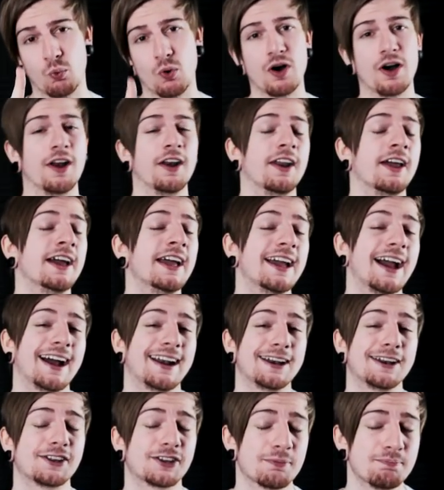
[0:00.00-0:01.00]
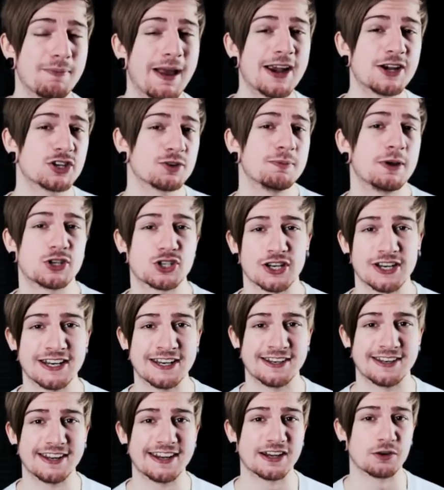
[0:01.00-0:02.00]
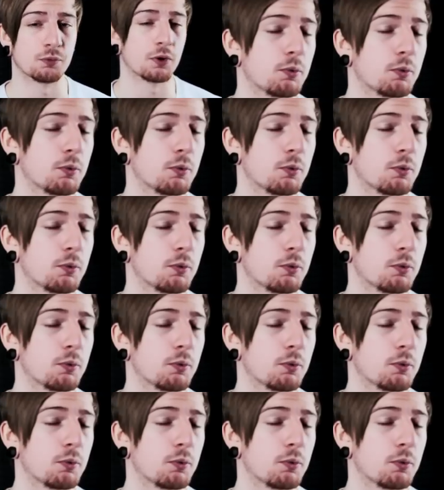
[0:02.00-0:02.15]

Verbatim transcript: one, and it is a major mission indeed.